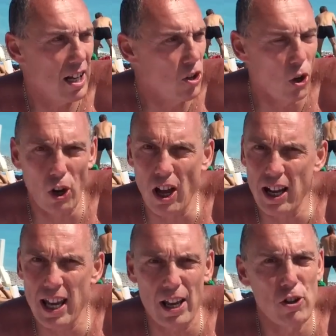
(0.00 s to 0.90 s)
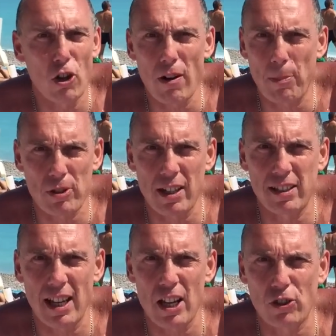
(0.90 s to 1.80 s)
No lawyer, no
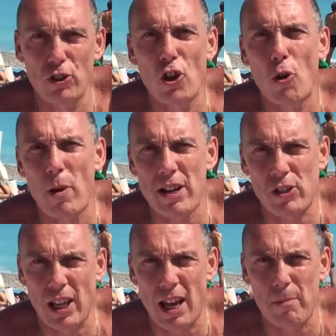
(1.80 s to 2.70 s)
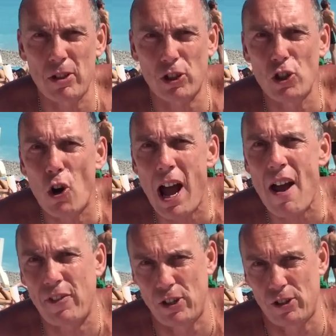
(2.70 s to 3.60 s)
representation, no witness statements, no
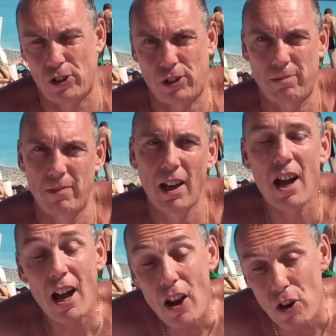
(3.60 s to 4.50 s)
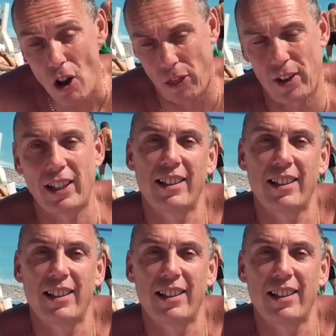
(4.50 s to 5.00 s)
evidence, nothing.